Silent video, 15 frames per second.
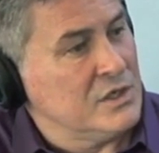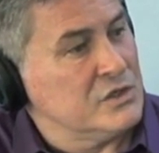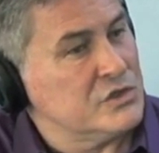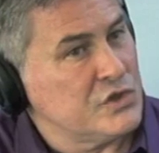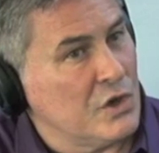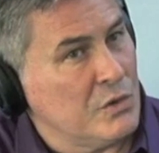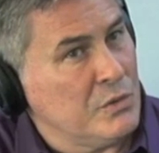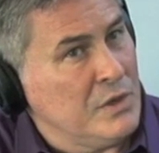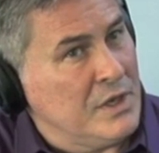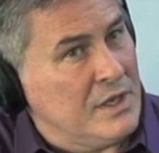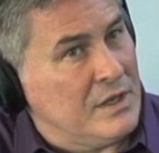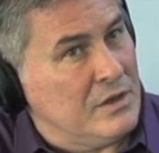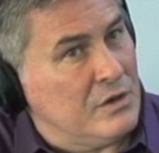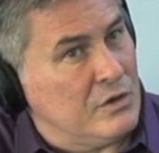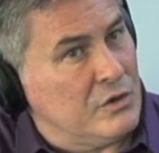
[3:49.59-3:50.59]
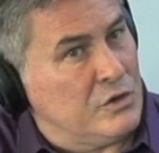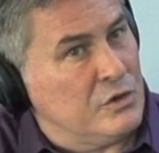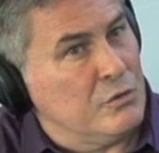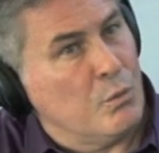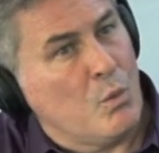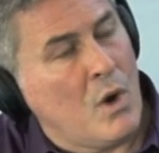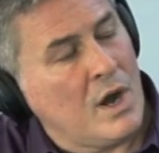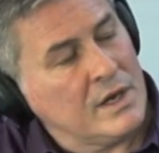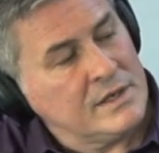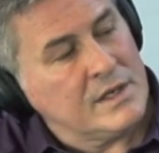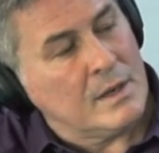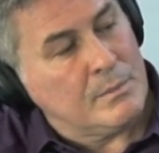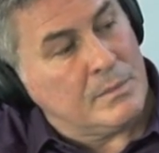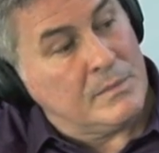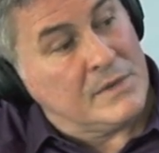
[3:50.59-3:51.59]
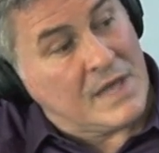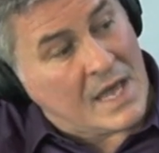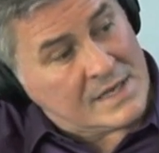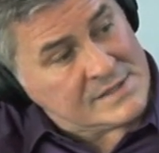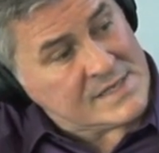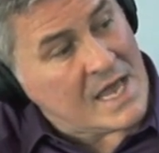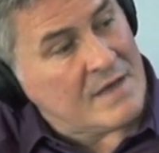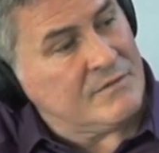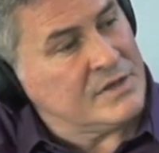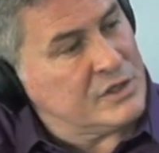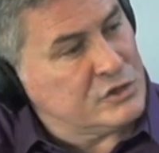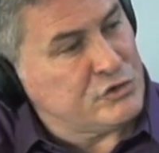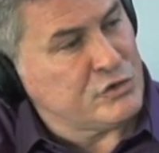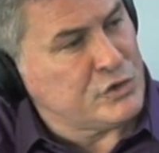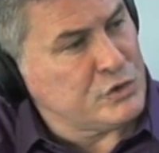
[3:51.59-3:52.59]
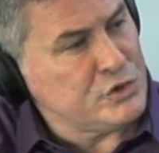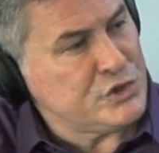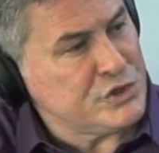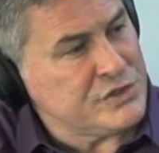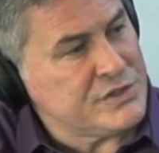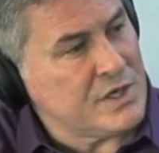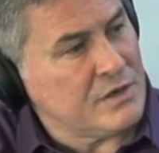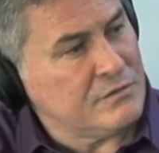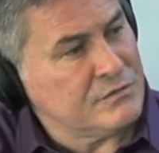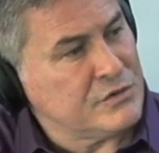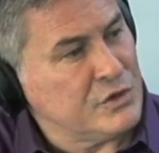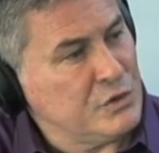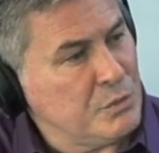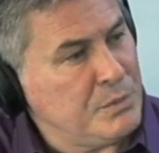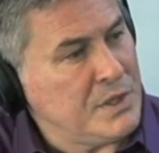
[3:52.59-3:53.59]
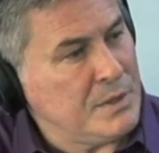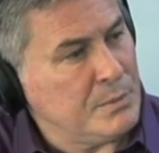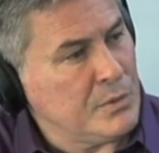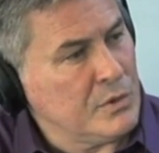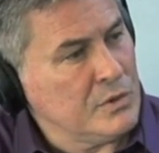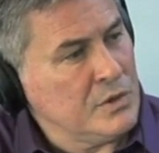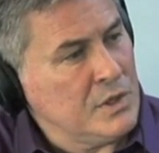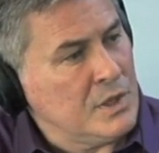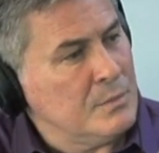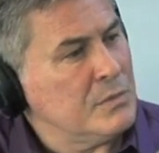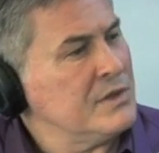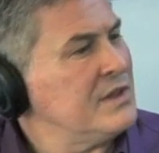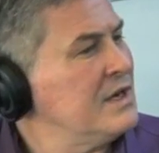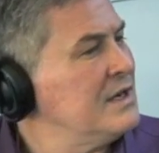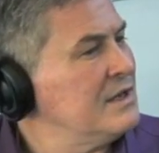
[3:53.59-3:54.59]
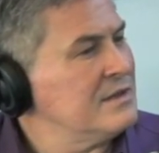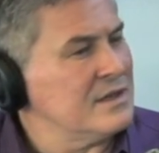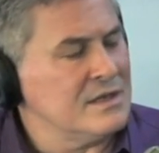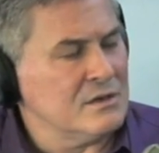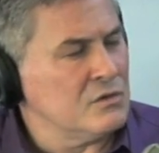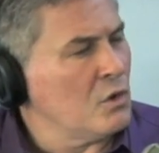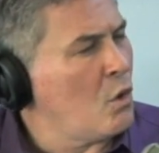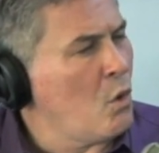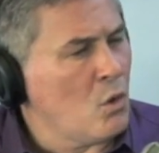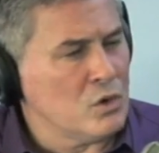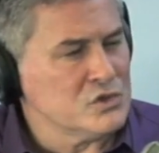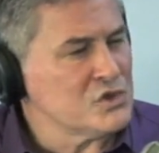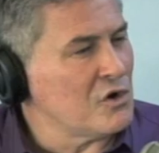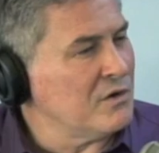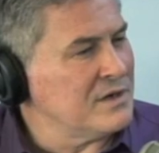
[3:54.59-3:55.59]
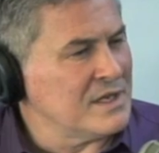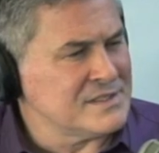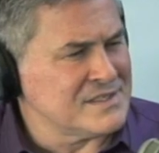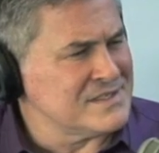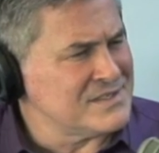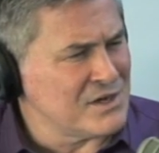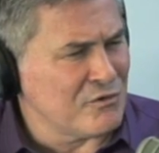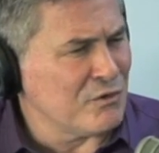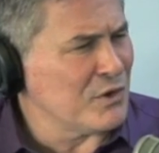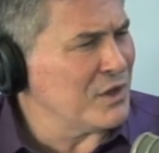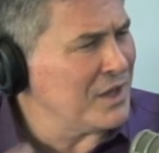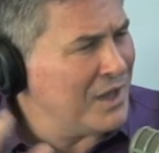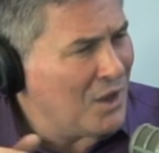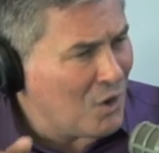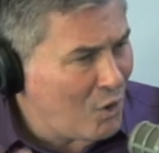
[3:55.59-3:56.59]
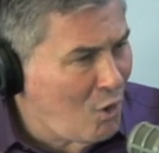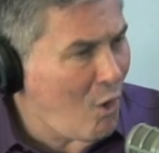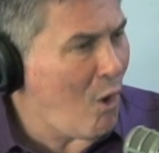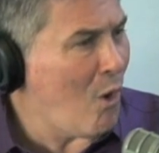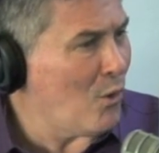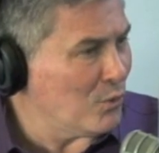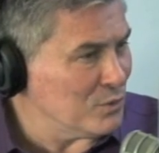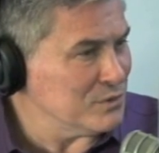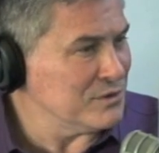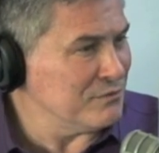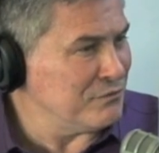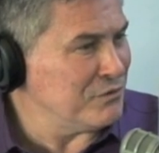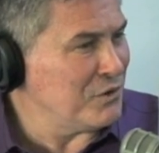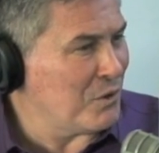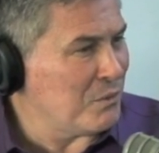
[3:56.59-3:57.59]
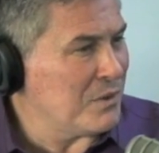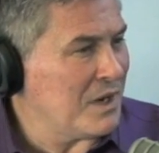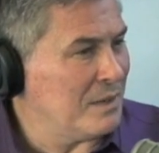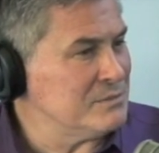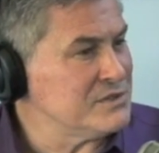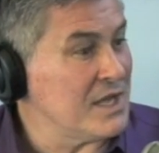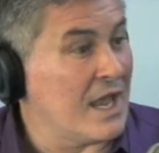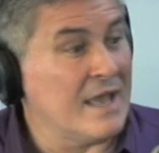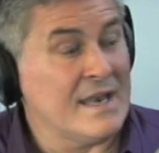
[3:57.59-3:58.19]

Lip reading: So you wind up, yes, having to introduce yourself to new people, but then the calls aren't necessarily cold, if you know what I'm saying.